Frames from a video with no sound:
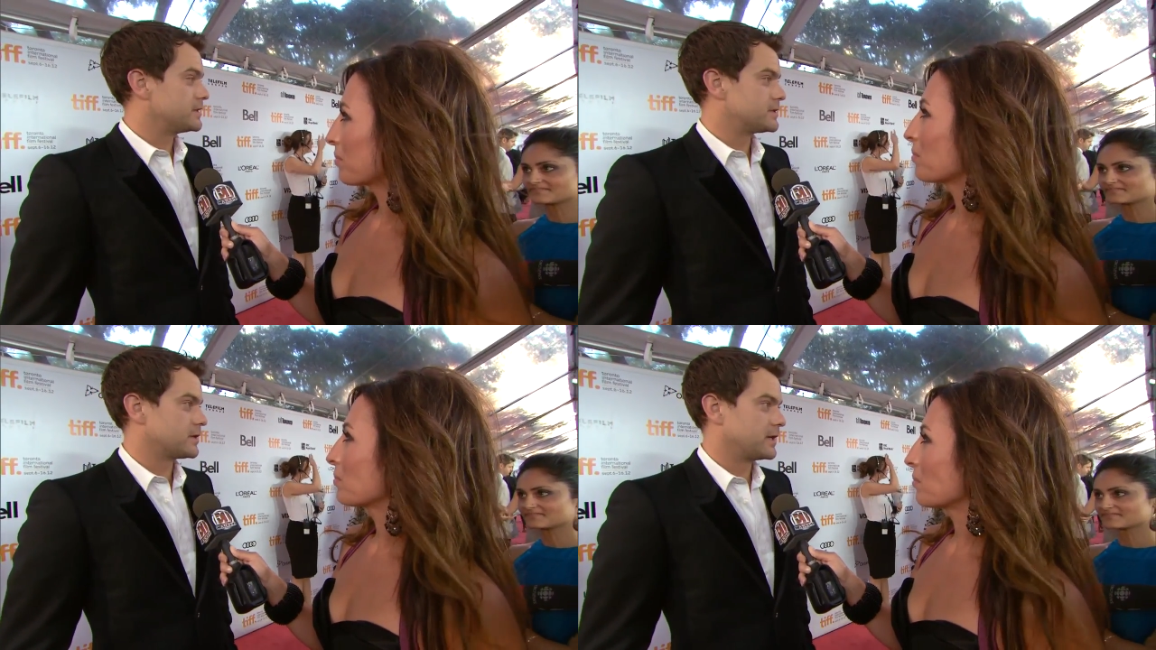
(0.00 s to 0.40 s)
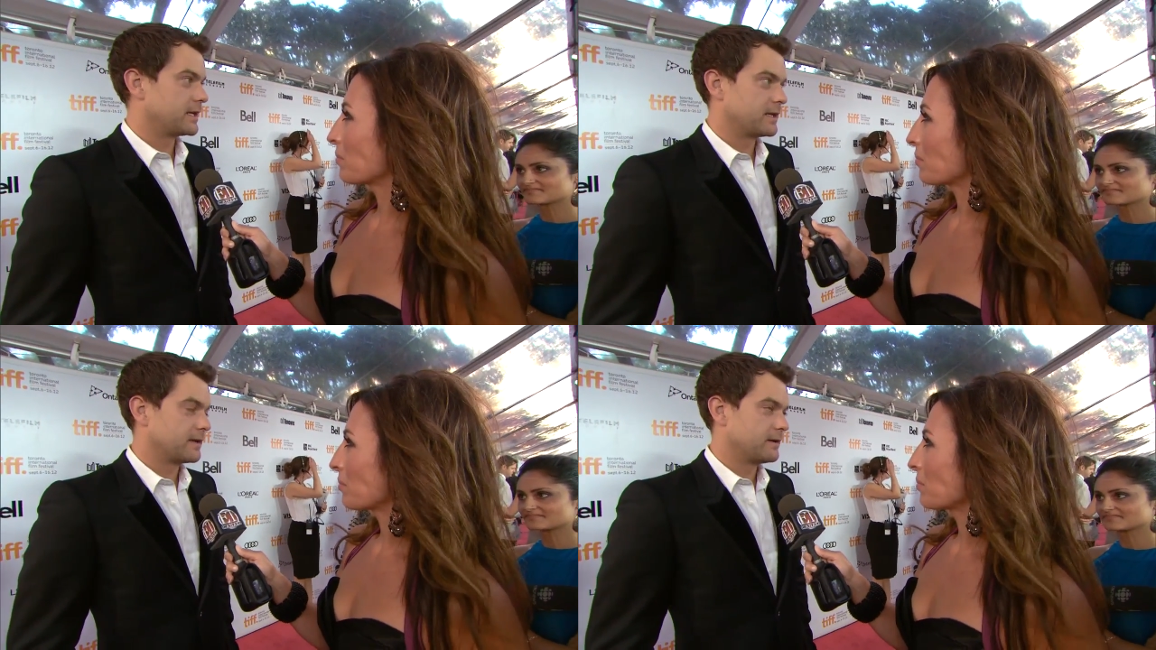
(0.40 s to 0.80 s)
Speaker 1: she's
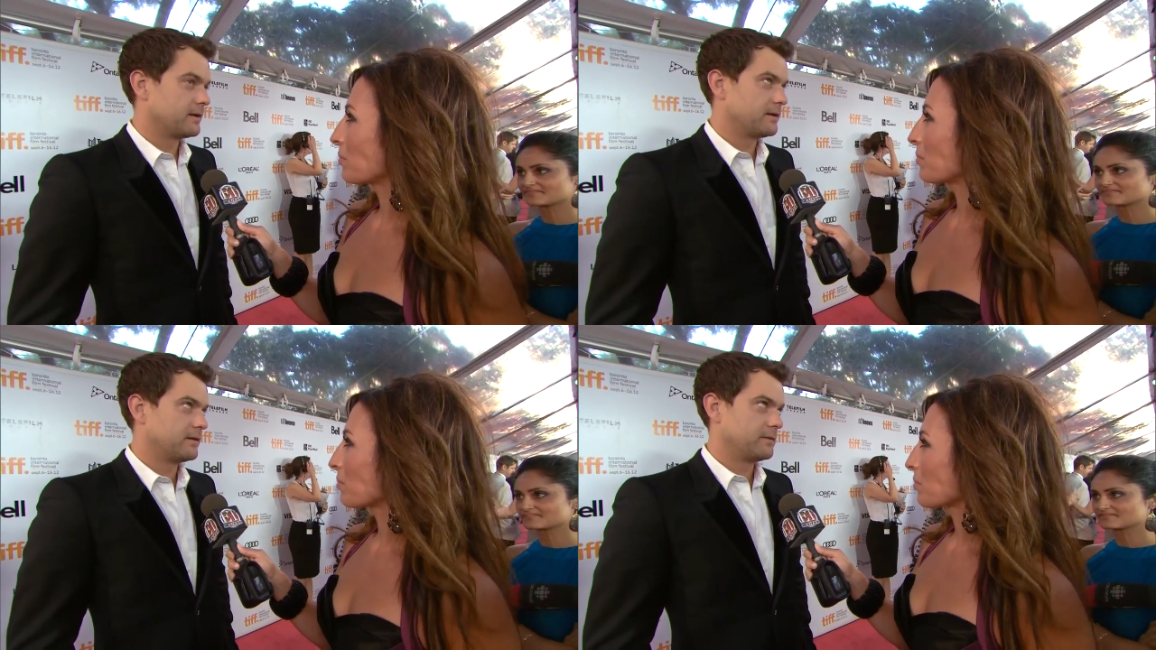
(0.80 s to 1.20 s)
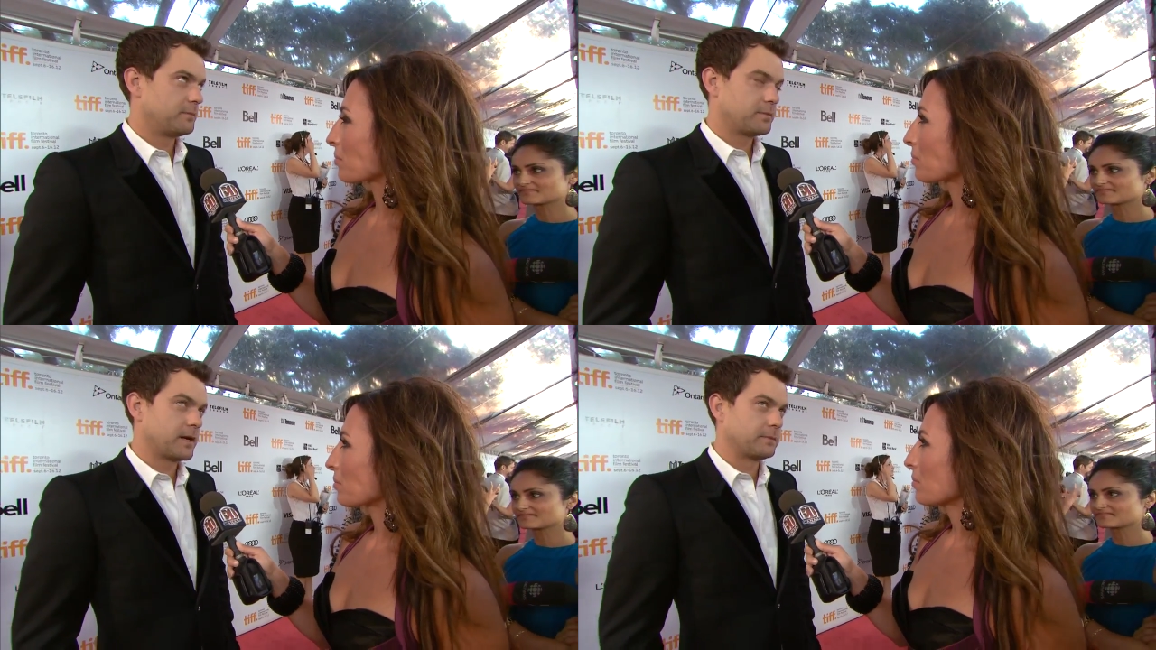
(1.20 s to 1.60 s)
starting in a
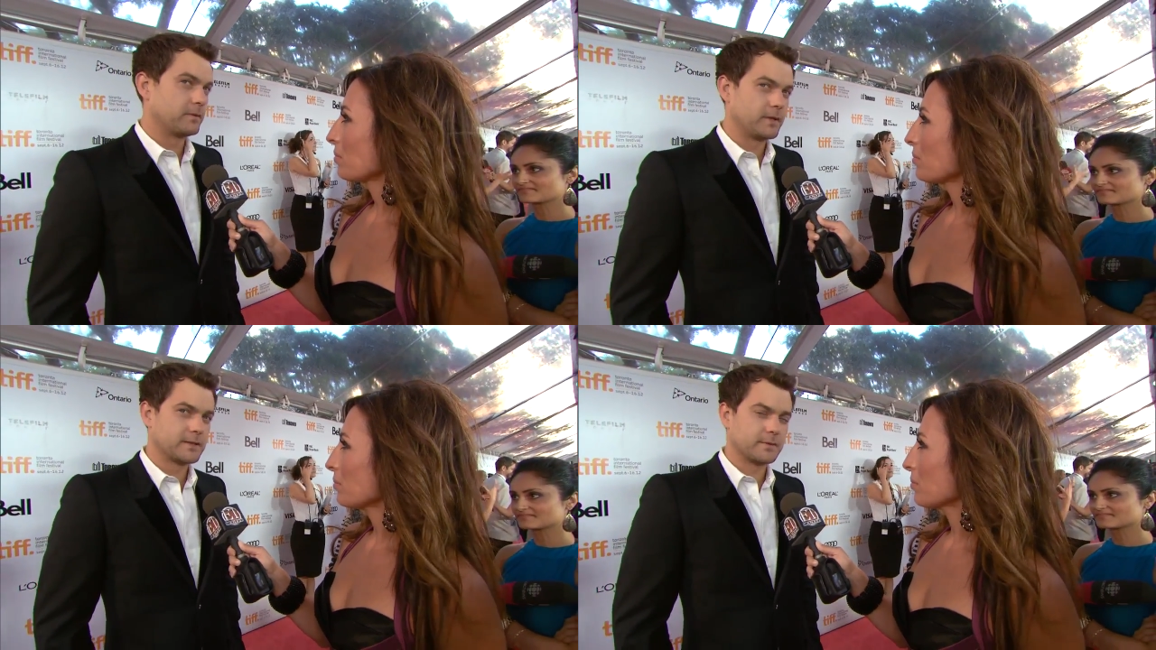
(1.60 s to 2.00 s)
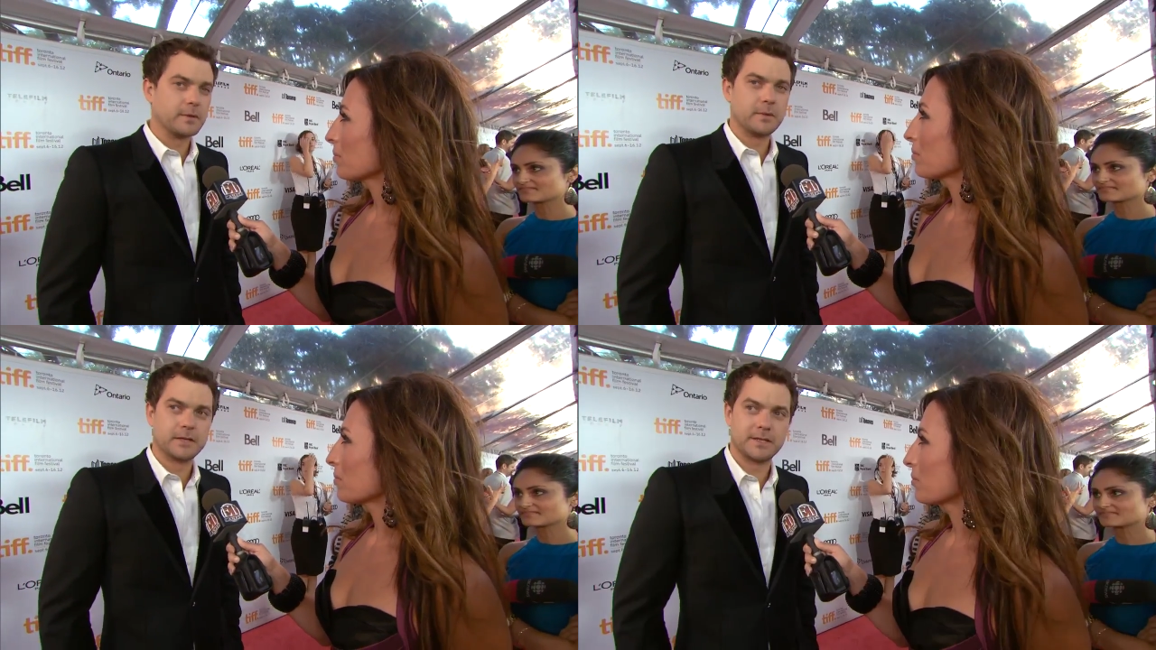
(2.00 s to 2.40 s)
couple of weeks,
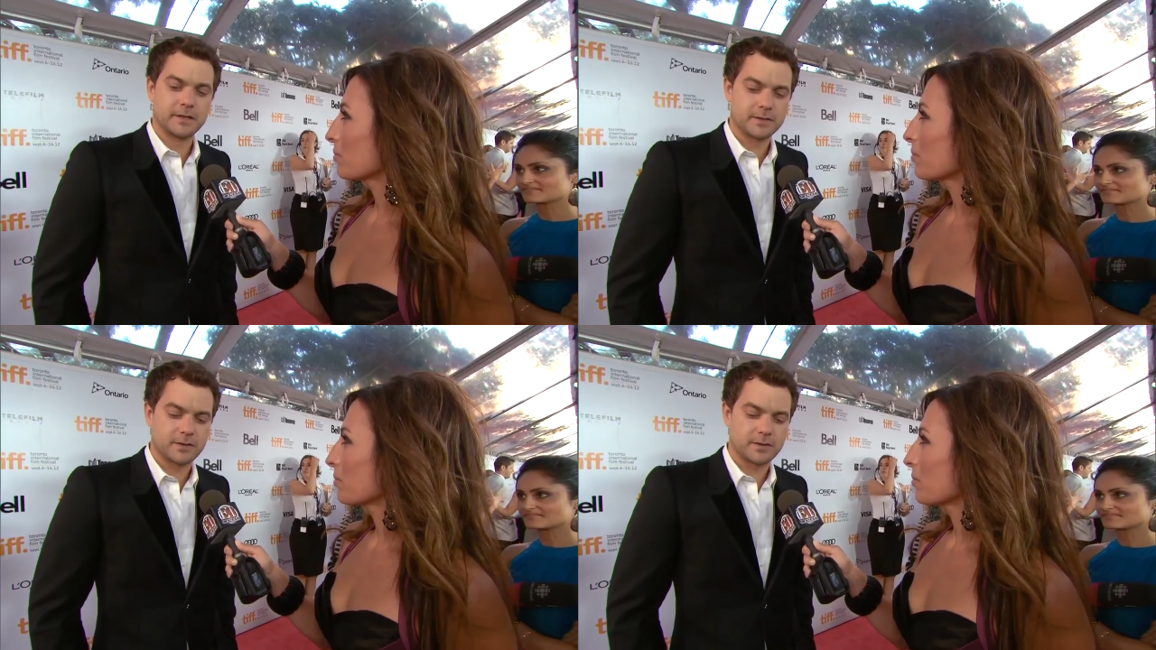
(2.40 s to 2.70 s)
three weeks here.